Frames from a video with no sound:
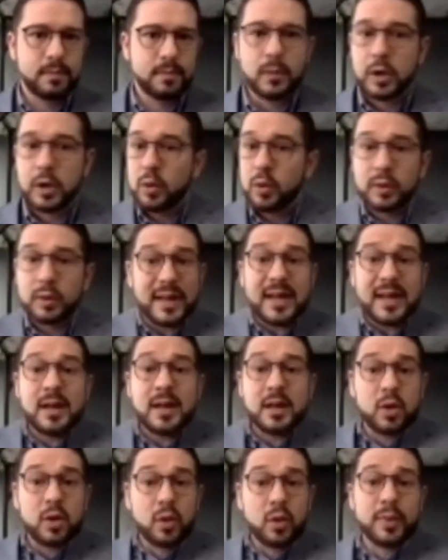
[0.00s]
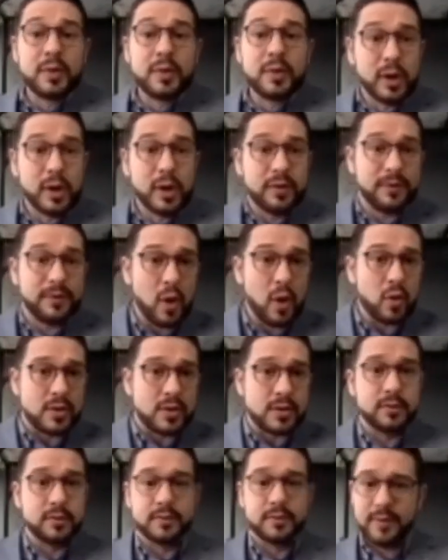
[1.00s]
you will be pretty focused on